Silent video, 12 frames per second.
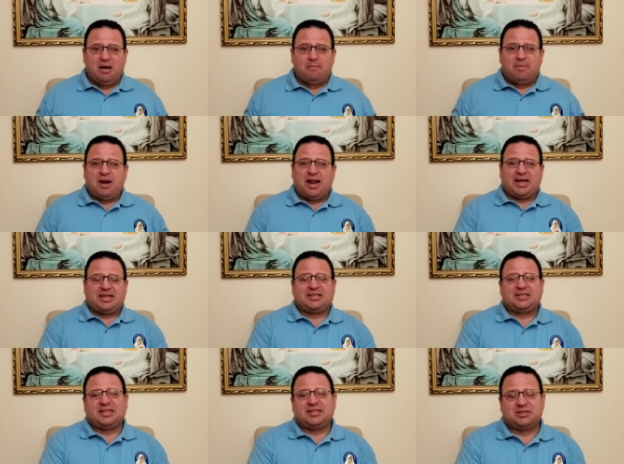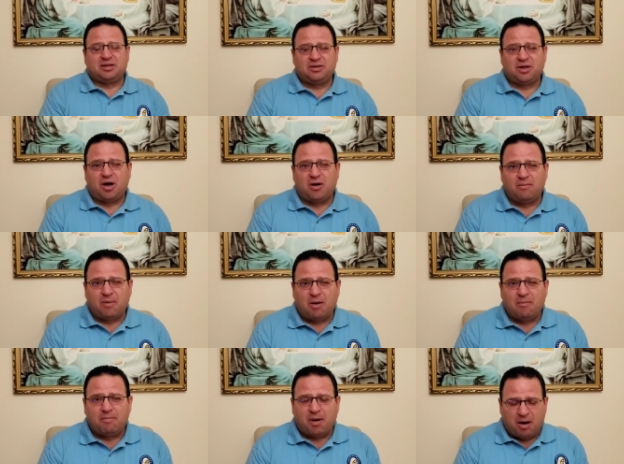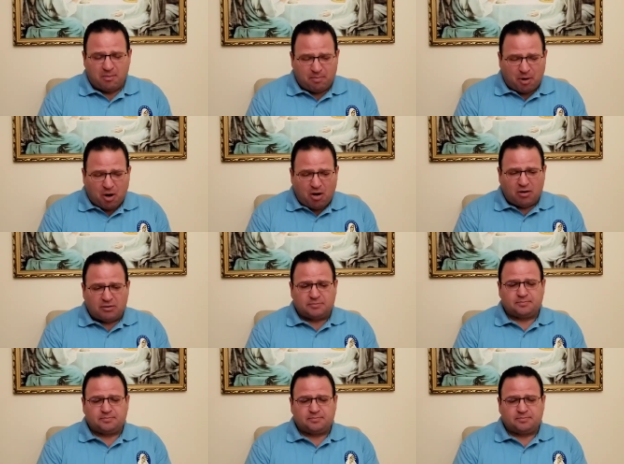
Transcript: But like it says on Paul,